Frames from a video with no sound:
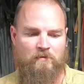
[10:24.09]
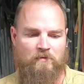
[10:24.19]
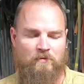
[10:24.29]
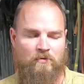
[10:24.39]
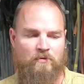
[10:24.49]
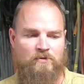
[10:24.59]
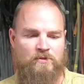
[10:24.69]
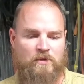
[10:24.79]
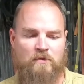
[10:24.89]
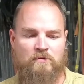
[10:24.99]
you're
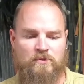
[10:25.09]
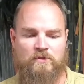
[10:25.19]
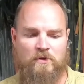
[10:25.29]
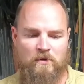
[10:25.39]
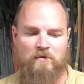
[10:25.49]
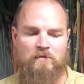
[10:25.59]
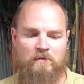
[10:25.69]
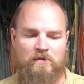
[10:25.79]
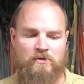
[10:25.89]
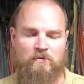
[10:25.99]
so certain
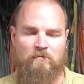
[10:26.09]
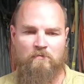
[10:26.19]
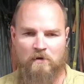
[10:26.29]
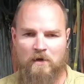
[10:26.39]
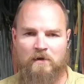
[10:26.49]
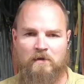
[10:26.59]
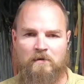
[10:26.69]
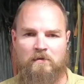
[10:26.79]
that you're right